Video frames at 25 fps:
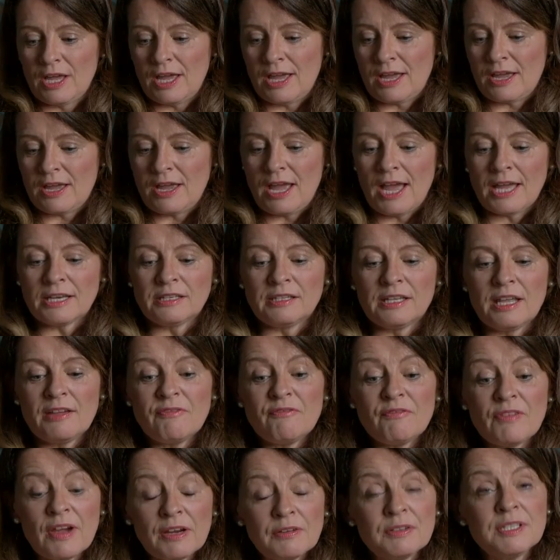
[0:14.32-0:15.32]
And they're
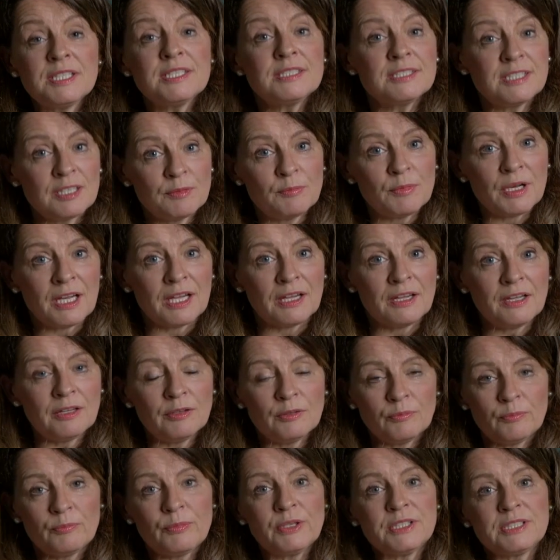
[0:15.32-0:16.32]
very similar,
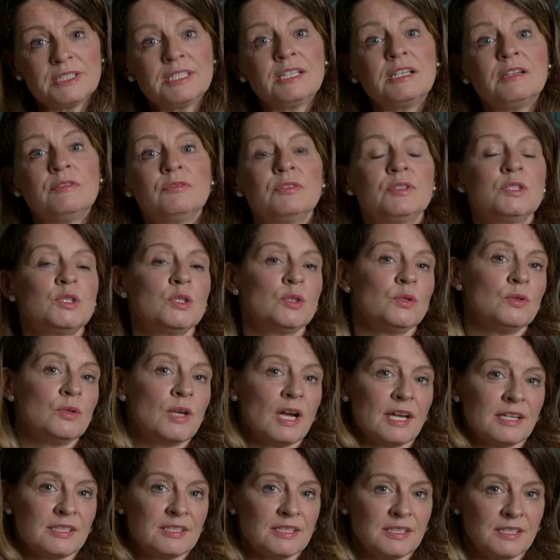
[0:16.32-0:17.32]
but delivered to you
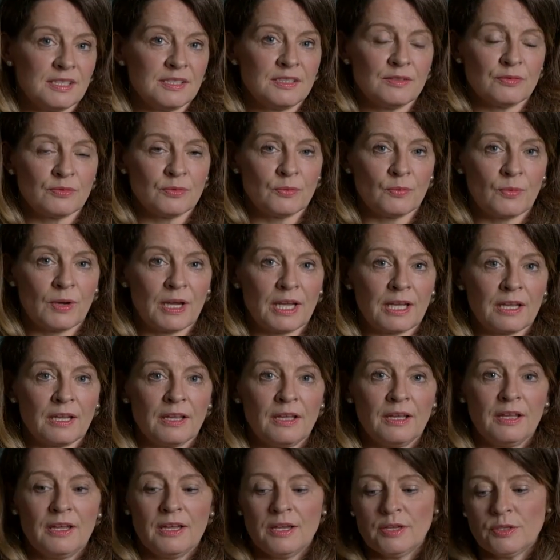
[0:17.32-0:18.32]
guys in a different way.
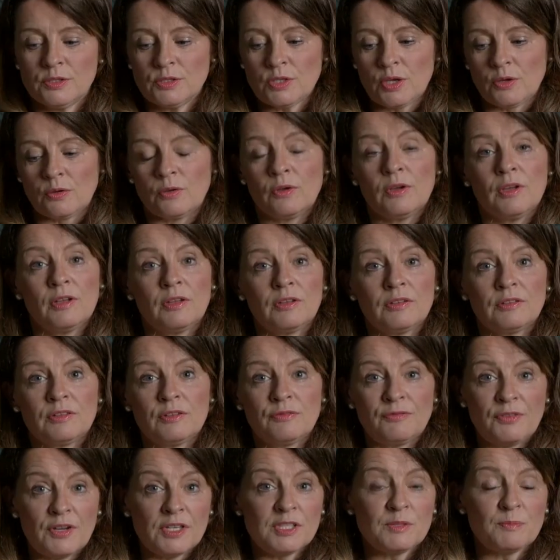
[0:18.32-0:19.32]
So
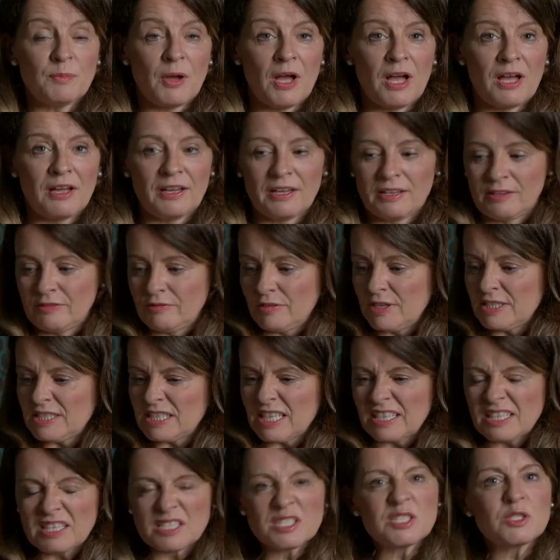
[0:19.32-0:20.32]
the first part, it's
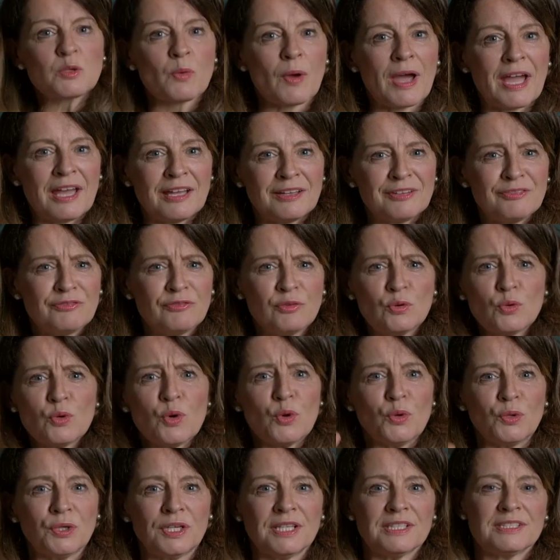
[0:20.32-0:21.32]
like a square, four
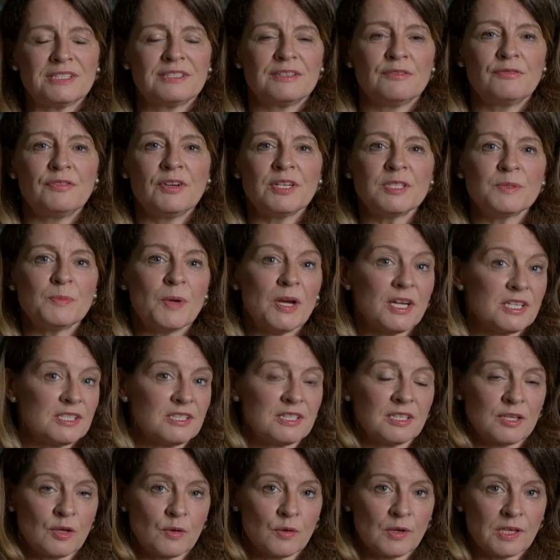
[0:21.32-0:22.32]
corners. The first part is
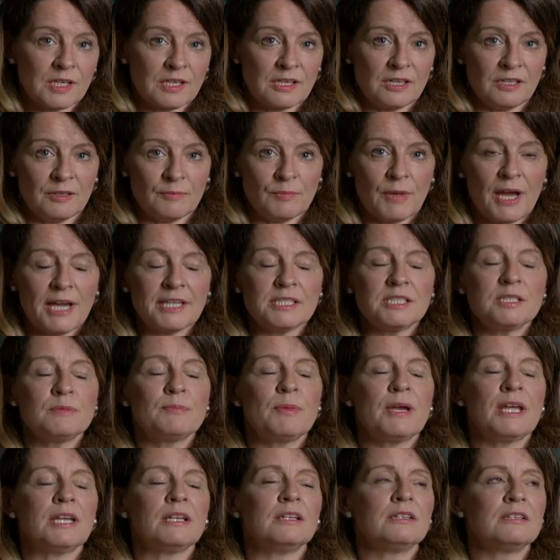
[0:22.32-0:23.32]
the curriculum. I
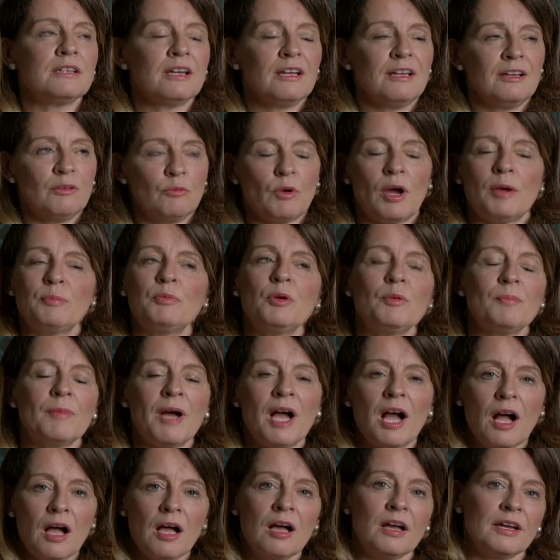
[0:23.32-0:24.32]
put
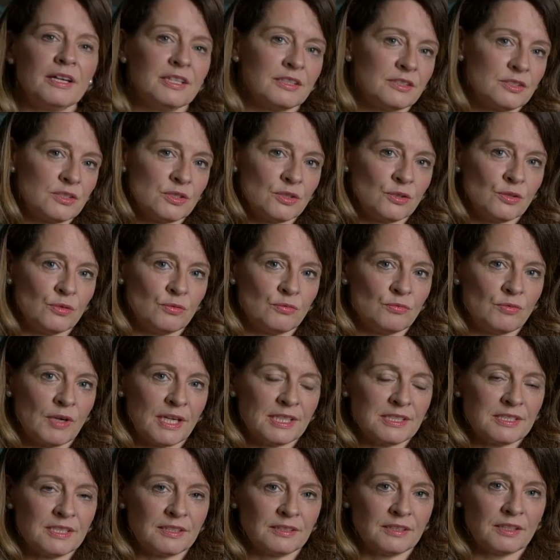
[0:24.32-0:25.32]
my heart into
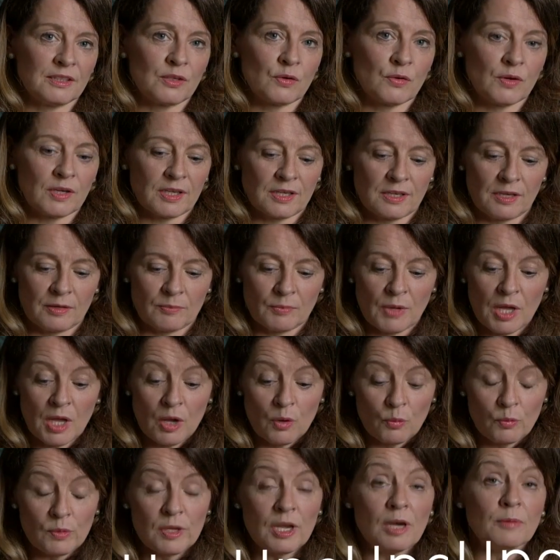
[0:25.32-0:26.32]
writing the curriculum.
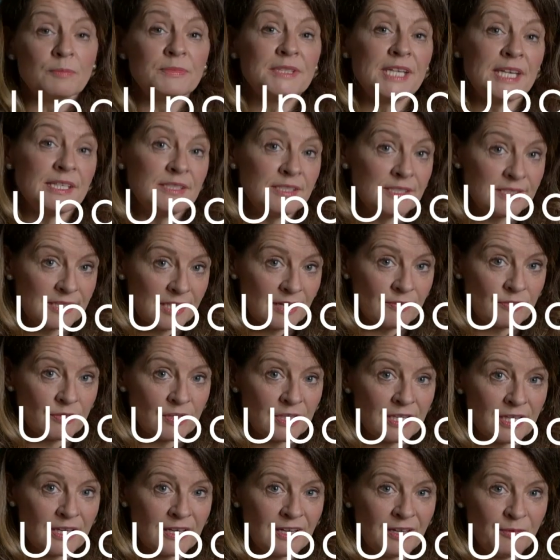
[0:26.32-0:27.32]
We update it every
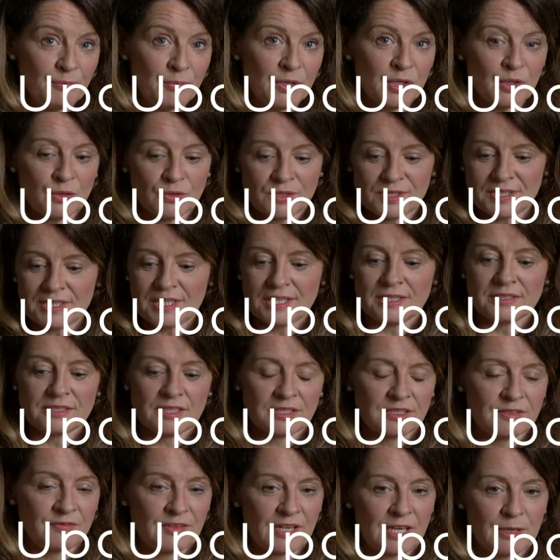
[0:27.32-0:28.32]
year because things
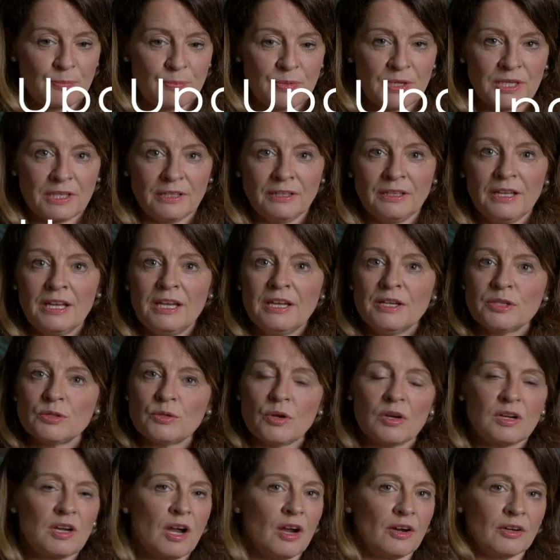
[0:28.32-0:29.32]
are developing.
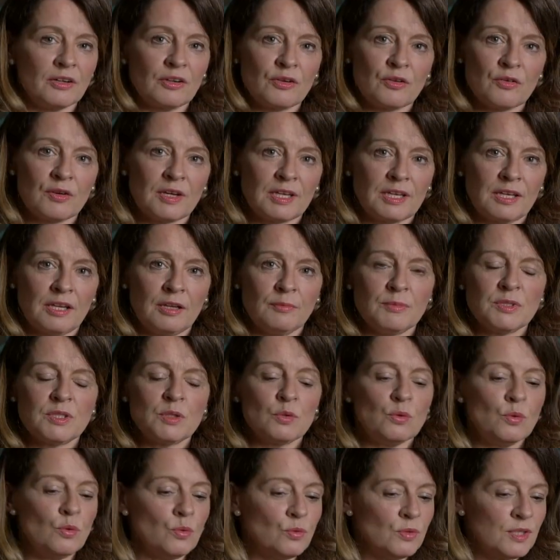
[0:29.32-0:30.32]
So our current curriculum is
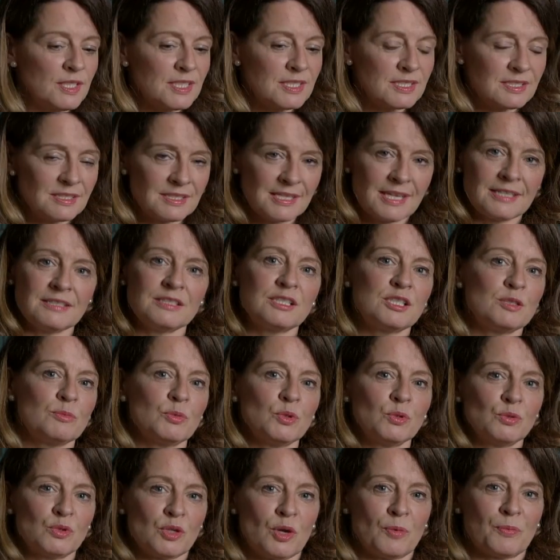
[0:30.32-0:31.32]
all the
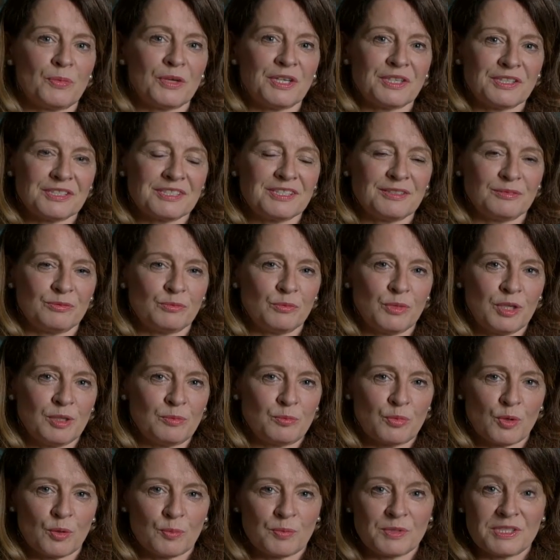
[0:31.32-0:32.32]
sensible topics
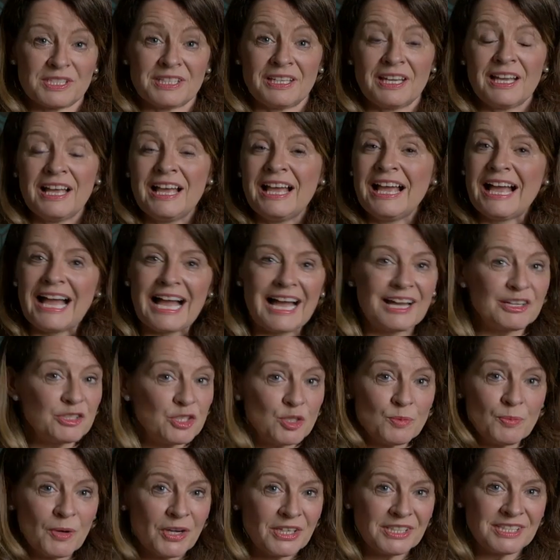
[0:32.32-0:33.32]
in property. How
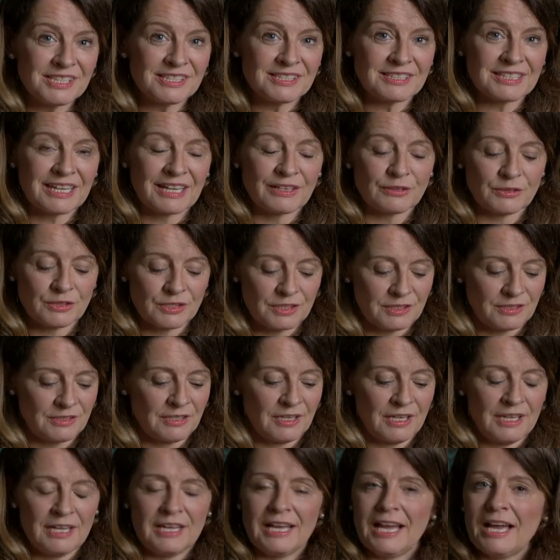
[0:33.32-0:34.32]
do you buy discounted?
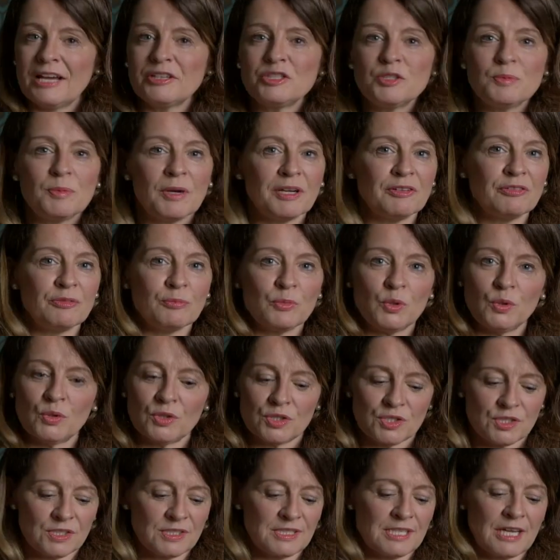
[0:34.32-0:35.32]
How do you buy from
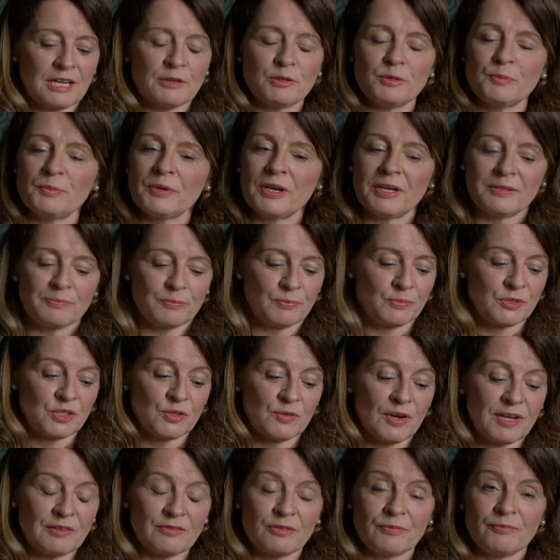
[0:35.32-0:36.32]
auctions? How do you buy
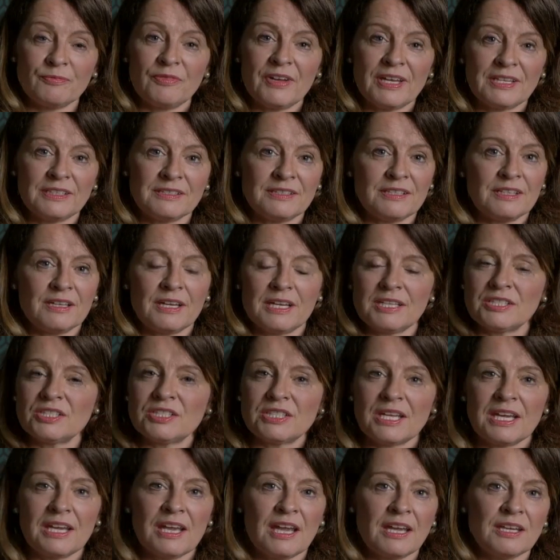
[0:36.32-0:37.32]
direct from vendor,
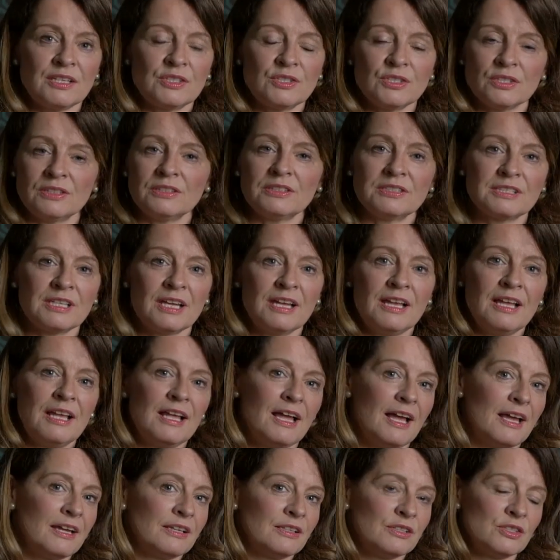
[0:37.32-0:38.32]
estate agent,
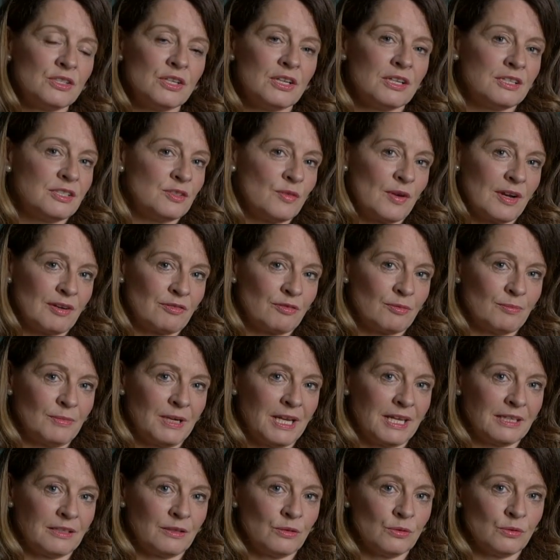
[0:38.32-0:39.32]
and direct from
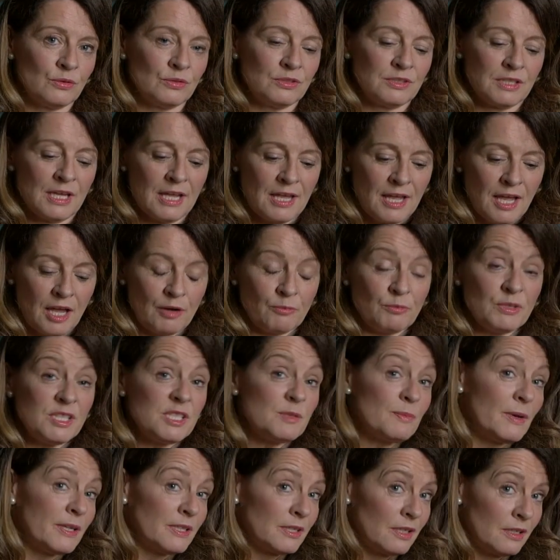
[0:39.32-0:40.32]
landlords? And we
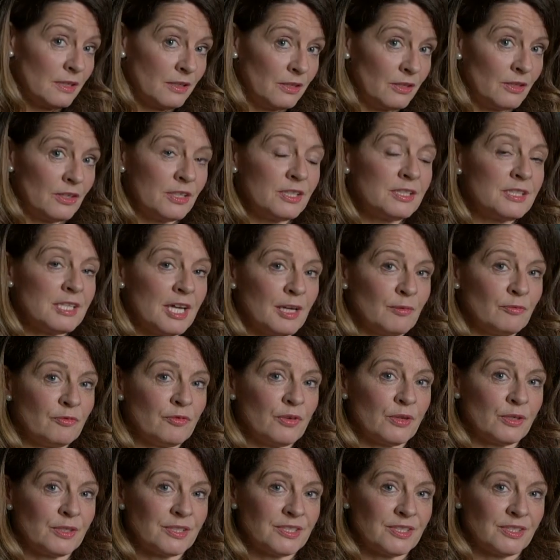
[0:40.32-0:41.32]
spend a lot of time
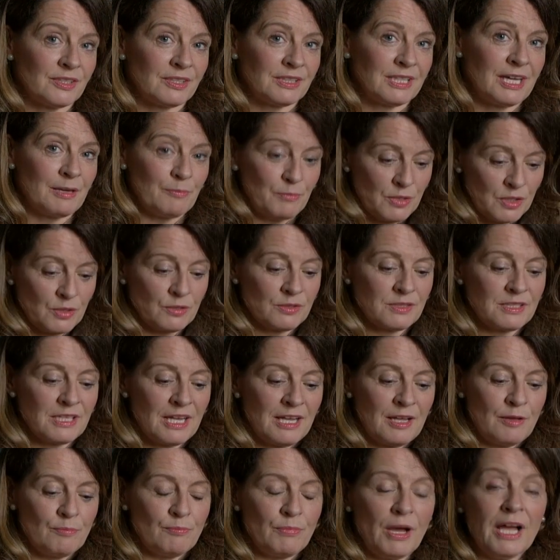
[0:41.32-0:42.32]
focusing on that because
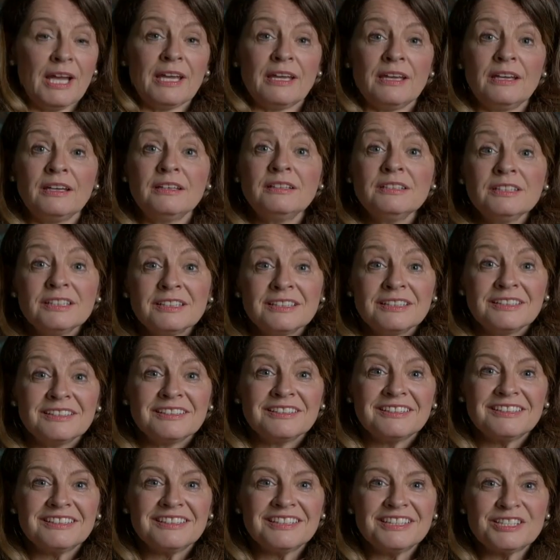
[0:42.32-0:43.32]
buying
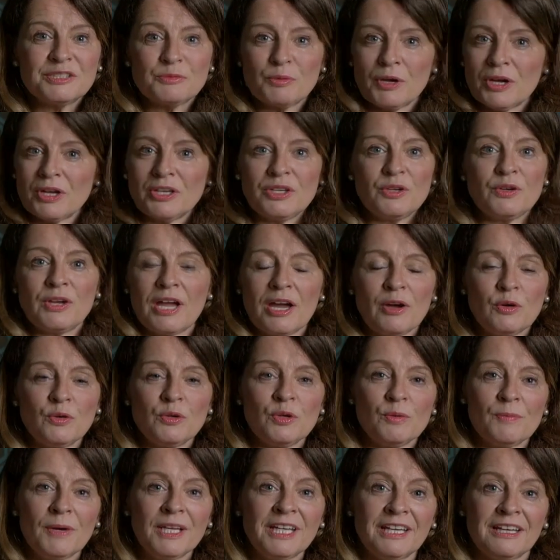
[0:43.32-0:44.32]
is where you get all
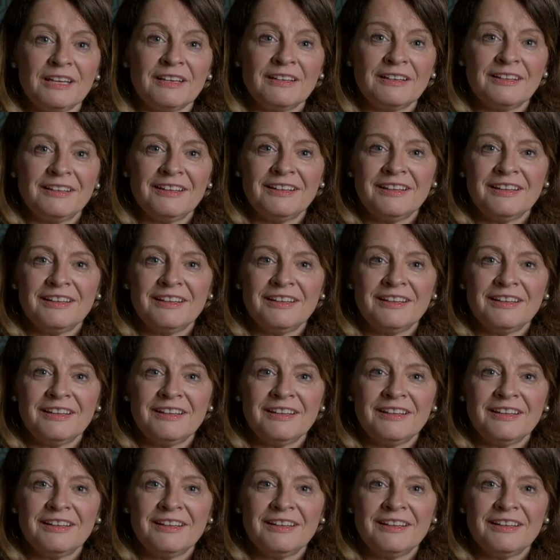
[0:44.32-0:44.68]
your money.